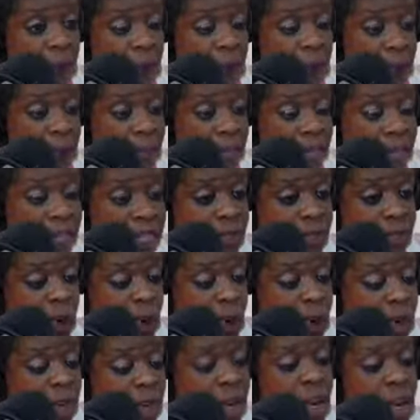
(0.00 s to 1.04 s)
creating us
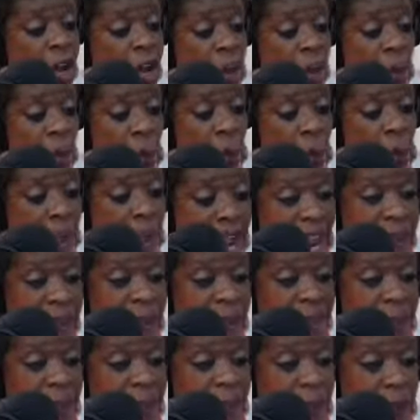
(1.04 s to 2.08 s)
wrong, white
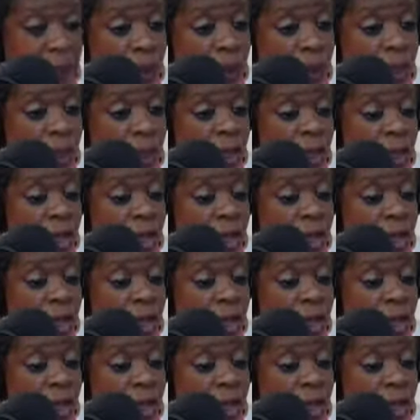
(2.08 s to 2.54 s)
people,